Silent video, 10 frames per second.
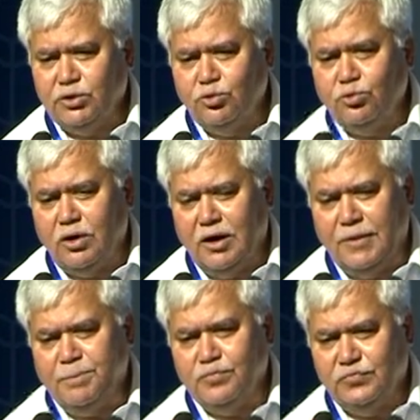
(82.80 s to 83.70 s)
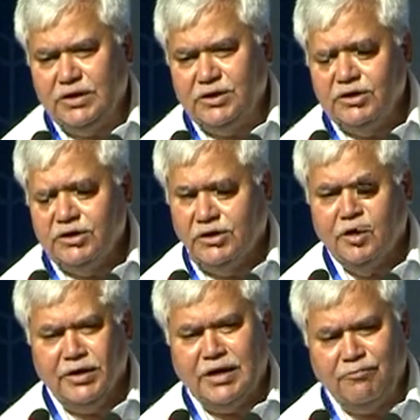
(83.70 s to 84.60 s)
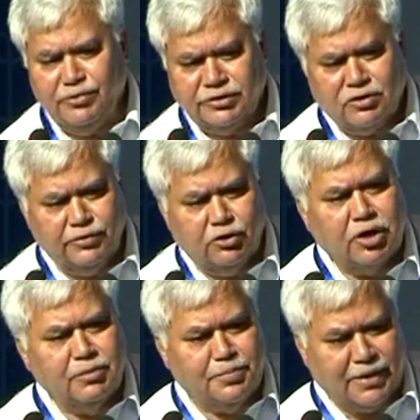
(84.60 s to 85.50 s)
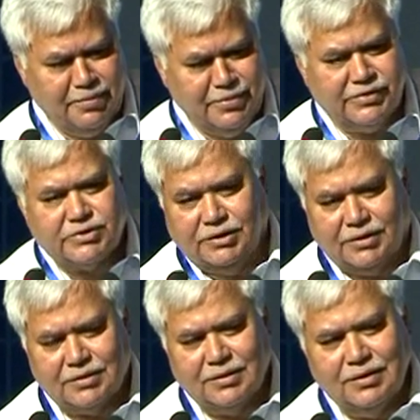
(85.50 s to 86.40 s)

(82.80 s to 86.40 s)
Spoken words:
you the Digital India vision of the Honorable Prime Minister.